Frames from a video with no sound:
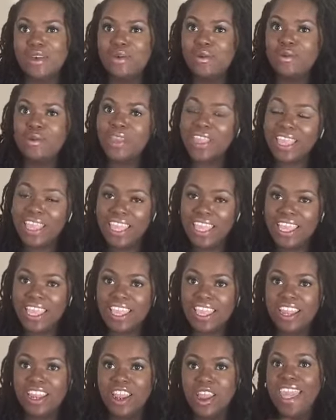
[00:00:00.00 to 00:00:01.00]

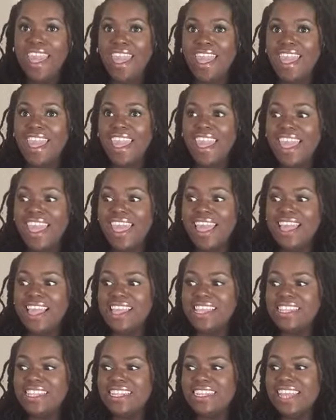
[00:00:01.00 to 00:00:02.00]
weekend
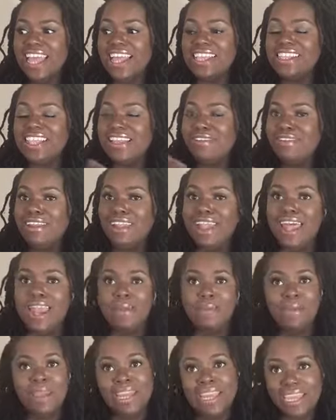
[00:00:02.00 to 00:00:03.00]
and I saved a lot of
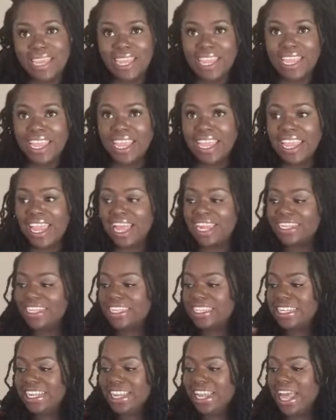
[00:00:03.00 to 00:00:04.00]
money I did
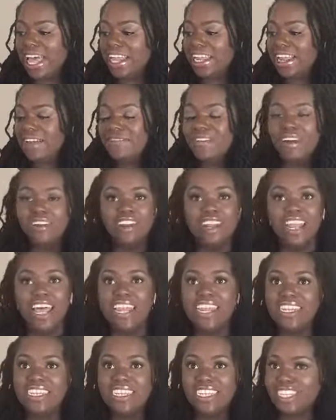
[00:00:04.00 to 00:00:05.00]
a lot I found a lot
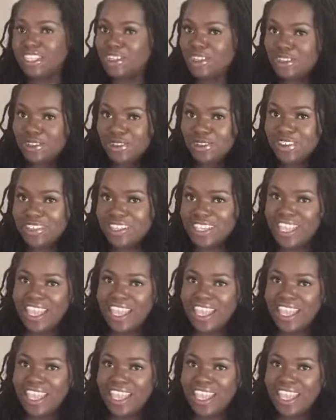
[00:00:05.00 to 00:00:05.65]
of deals